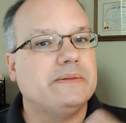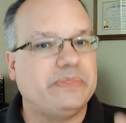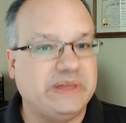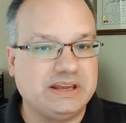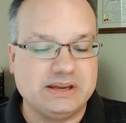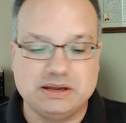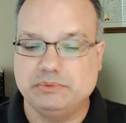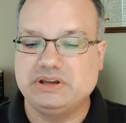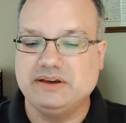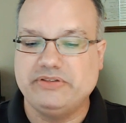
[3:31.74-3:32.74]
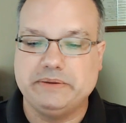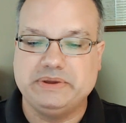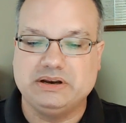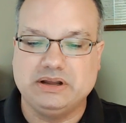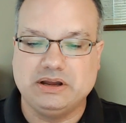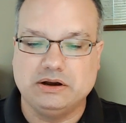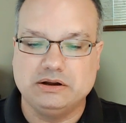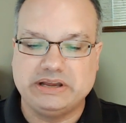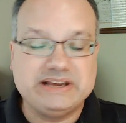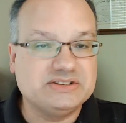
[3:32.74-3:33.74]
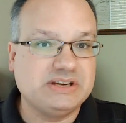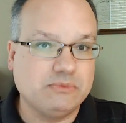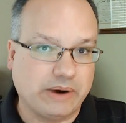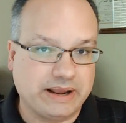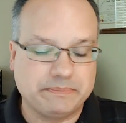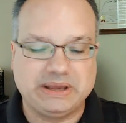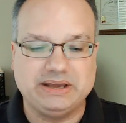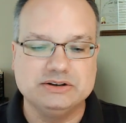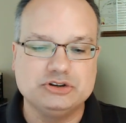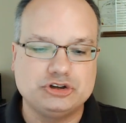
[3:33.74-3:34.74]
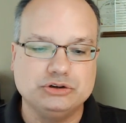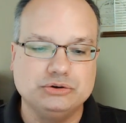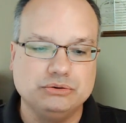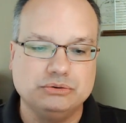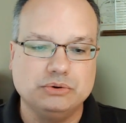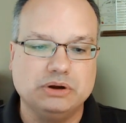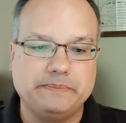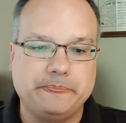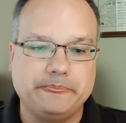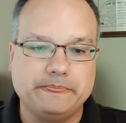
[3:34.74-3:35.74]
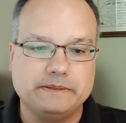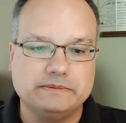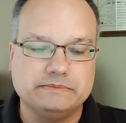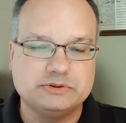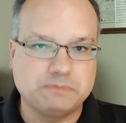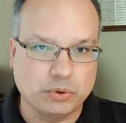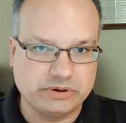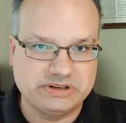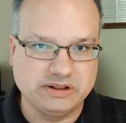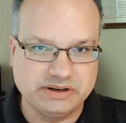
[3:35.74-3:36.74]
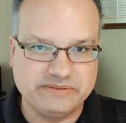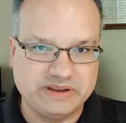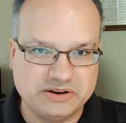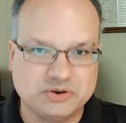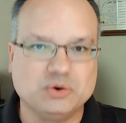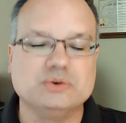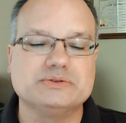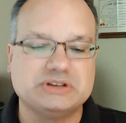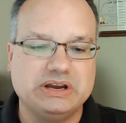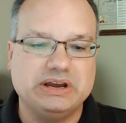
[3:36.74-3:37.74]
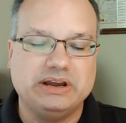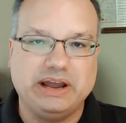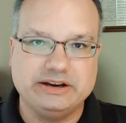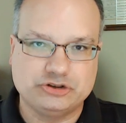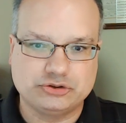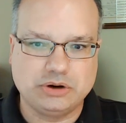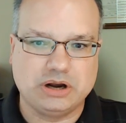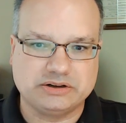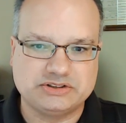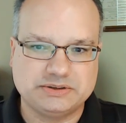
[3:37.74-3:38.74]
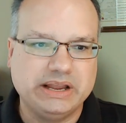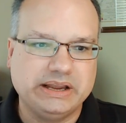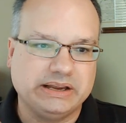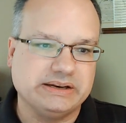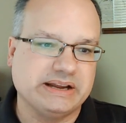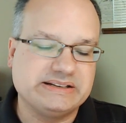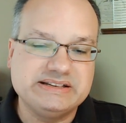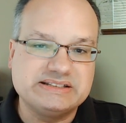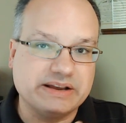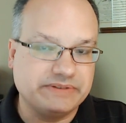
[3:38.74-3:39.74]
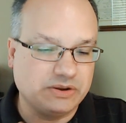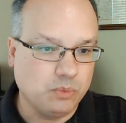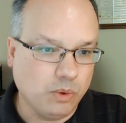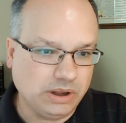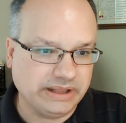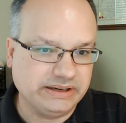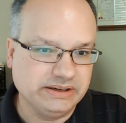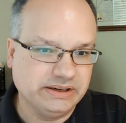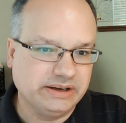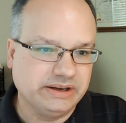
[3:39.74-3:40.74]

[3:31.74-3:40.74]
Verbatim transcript: thinking it would give them an easy ramp into sport utility vehicles and trucks. In nineteen seventy-one,